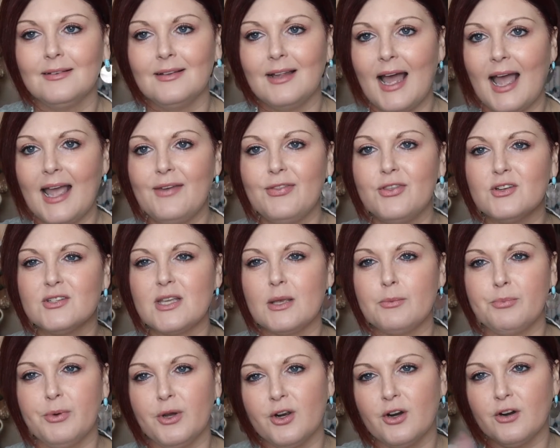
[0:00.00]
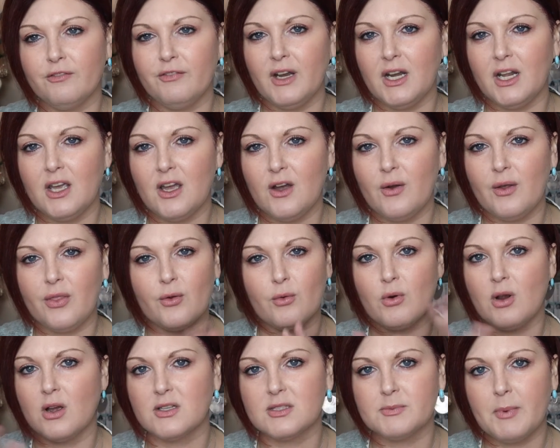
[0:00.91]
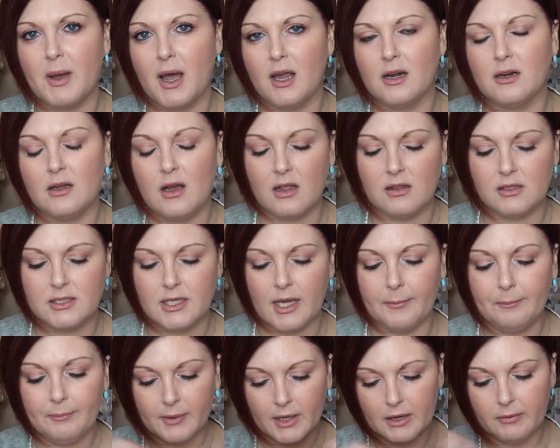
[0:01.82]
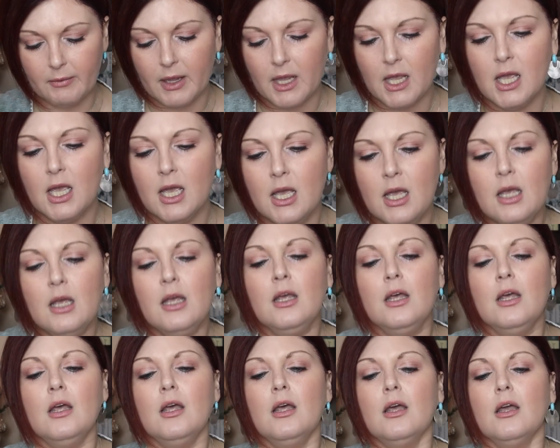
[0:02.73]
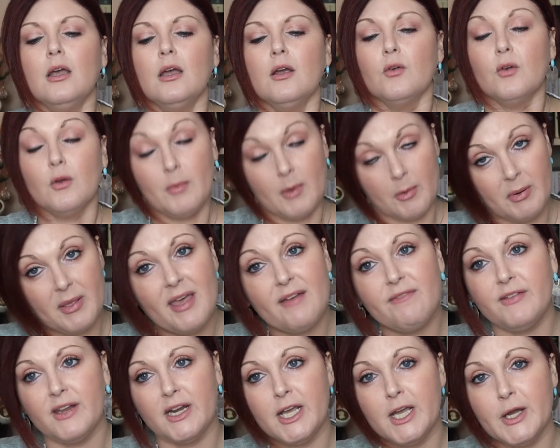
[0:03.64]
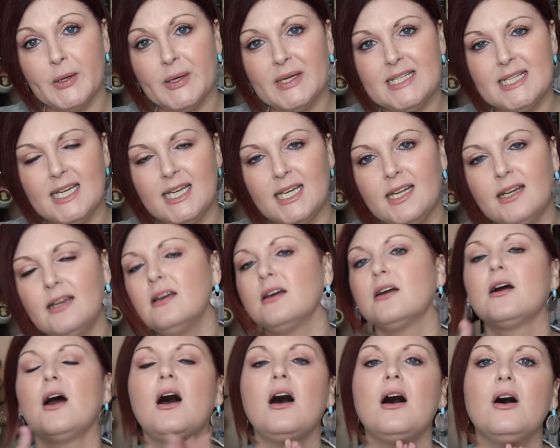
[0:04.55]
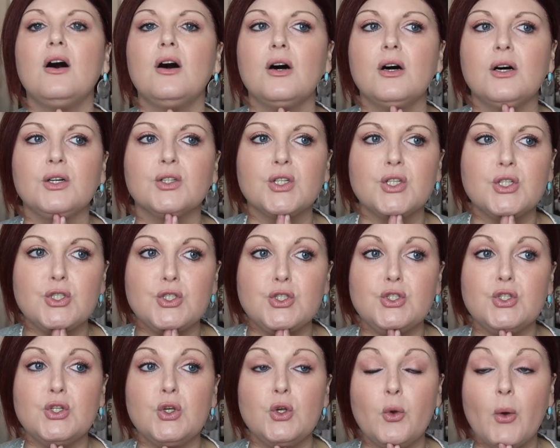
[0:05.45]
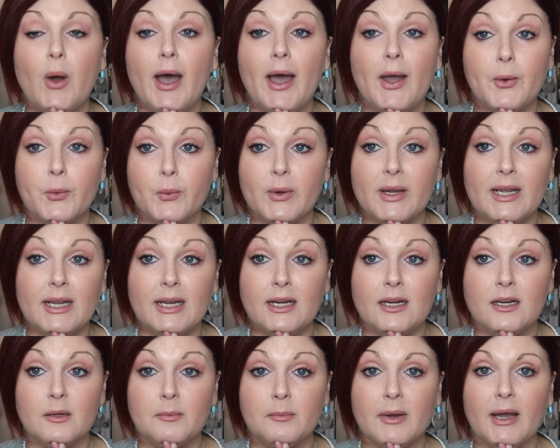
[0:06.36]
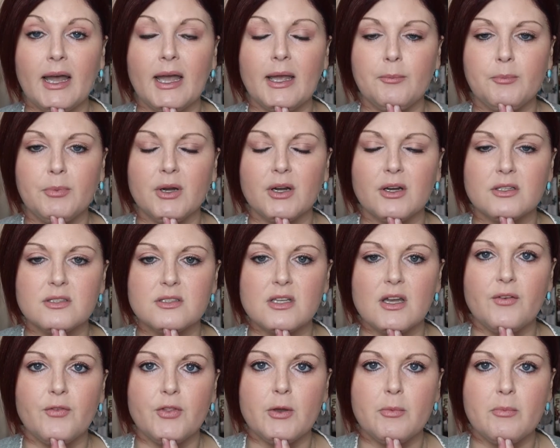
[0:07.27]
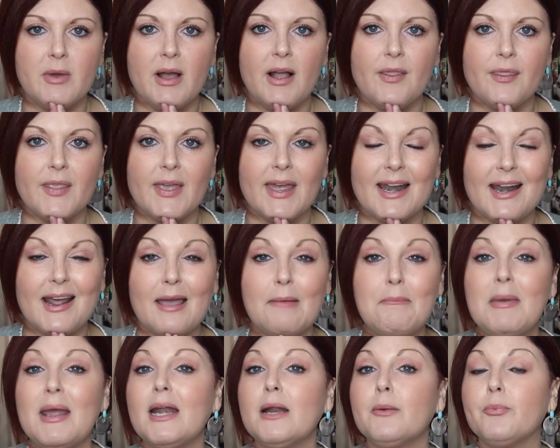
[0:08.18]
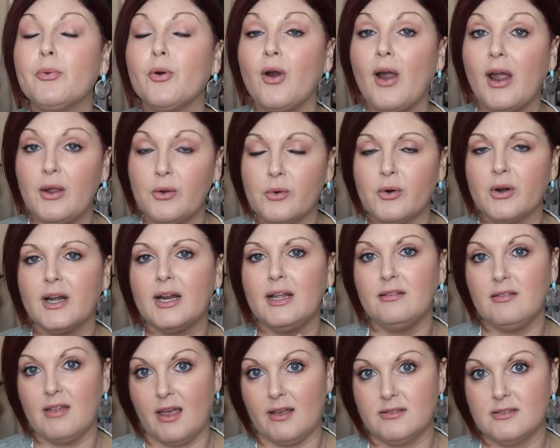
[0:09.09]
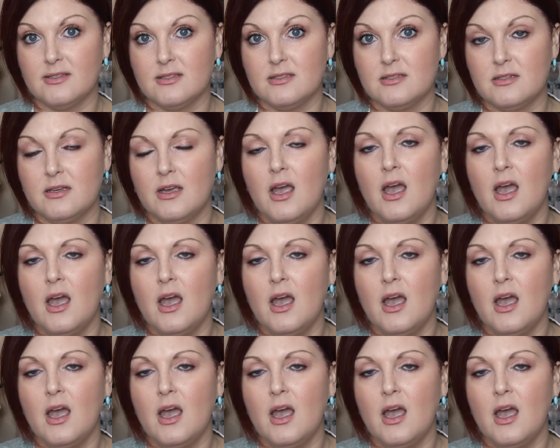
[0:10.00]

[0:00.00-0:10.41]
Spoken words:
I either say book or video in the wrong spot all the time. Anyway, remember that video I did called Do I Read My Books of the Month? And I made a priority list